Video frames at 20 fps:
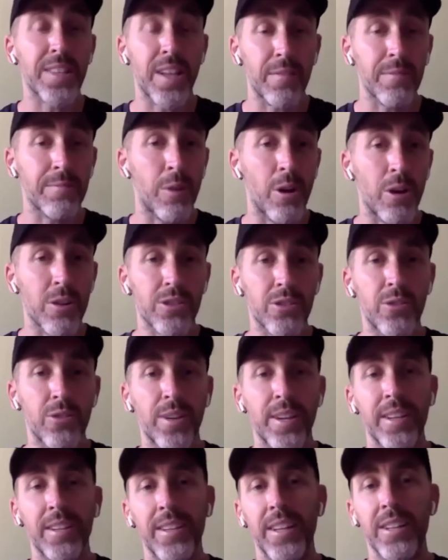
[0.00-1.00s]

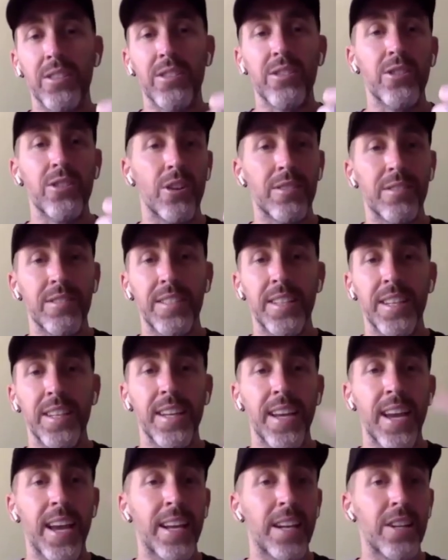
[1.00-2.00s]
self-mastery,
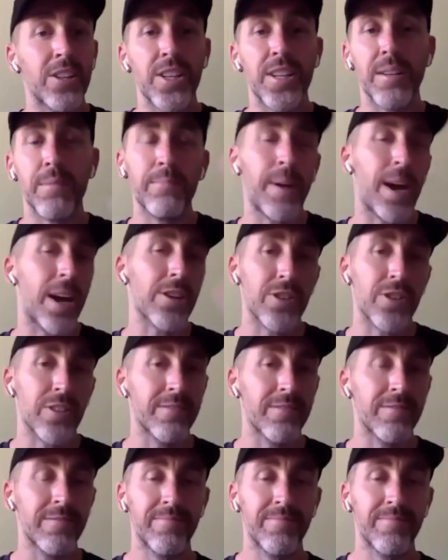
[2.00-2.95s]
certainty, energy, and passion.